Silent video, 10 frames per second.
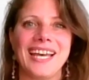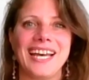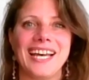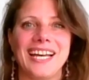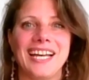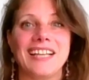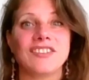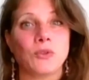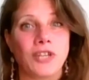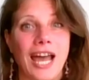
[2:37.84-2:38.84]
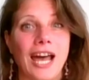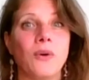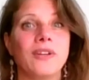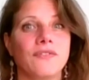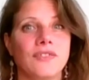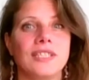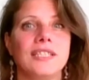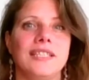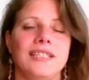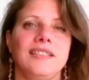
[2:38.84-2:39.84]
Uh, so now it
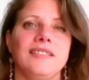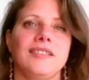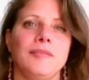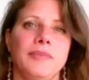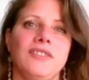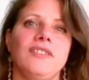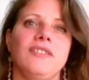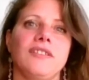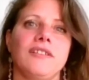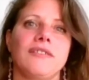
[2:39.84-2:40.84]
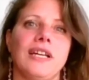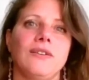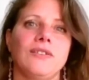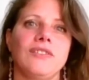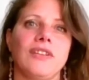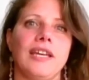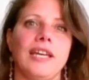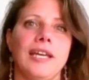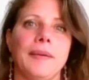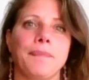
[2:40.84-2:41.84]
really is a business around
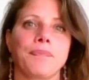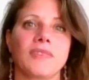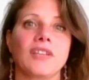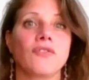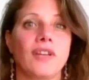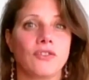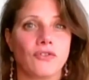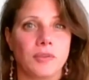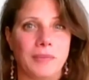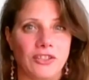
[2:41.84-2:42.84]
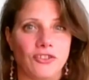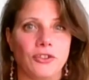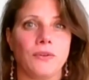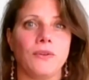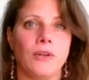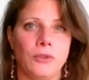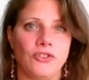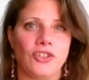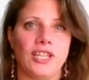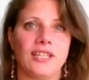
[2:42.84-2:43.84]
um, transformational
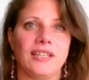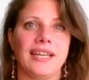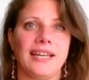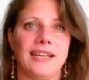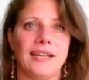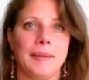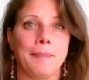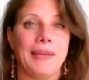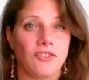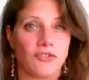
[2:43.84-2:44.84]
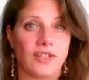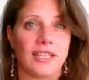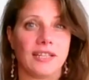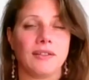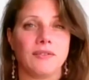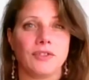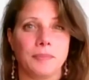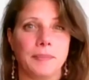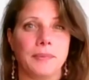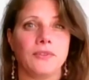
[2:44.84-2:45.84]
coaching, uh, mentoring for
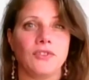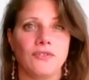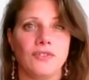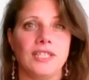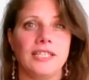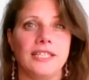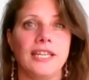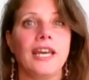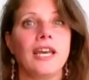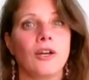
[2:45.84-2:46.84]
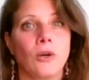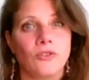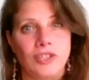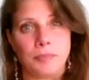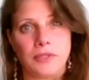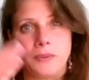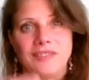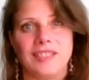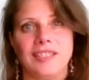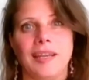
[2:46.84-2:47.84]
people to really go deeper
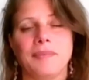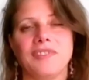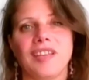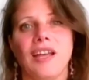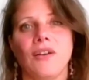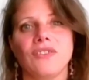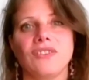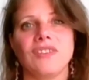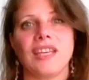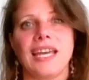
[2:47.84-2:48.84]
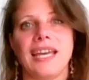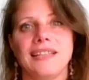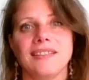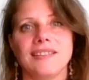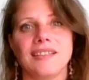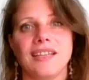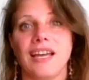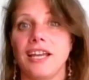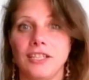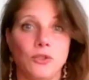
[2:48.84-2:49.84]
within themselves. And uh,
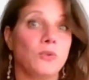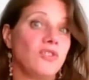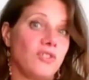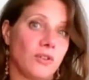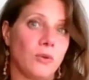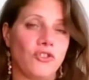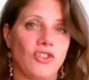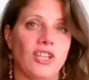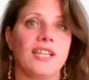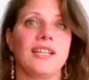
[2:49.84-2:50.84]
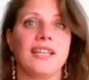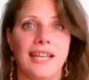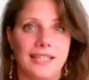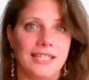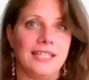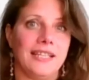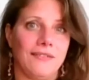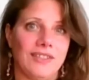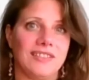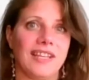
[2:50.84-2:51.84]
I use coaching and healing
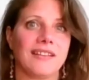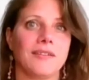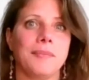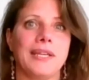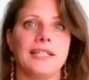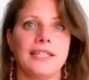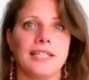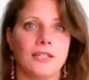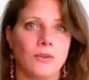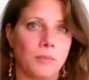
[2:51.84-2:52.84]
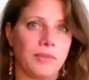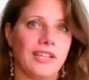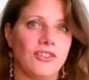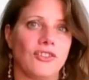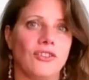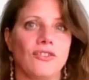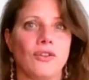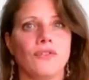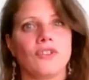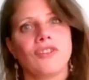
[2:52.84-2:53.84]
with that, mainly in the combination. So
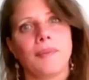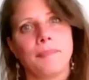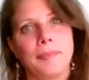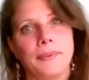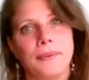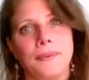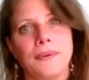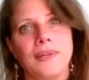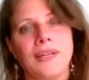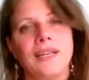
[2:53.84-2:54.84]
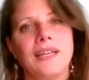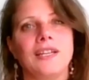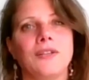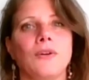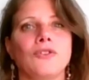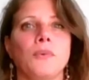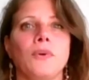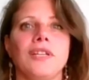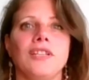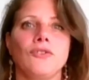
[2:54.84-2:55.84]
for some people, it goes
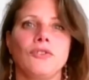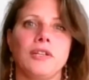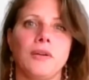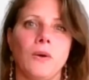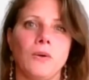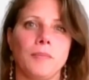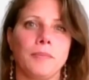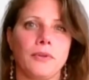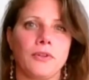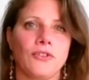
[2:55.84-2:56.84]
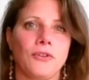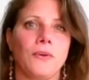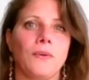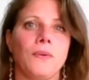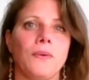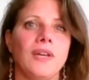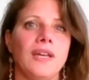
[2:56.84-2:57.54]
more into their own personal